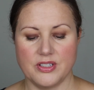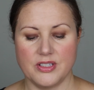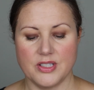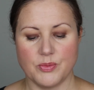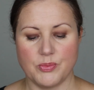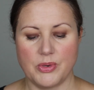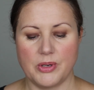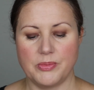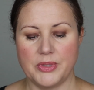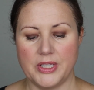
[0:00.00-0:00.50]
It's
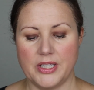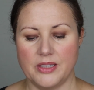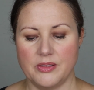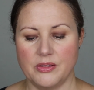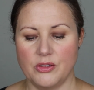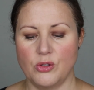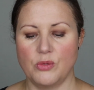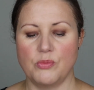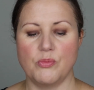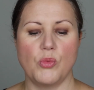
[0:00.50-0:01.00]
probably a
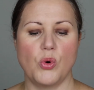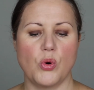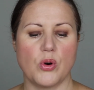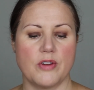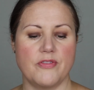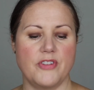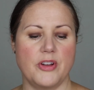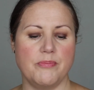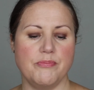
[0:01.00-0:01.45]
lot more of a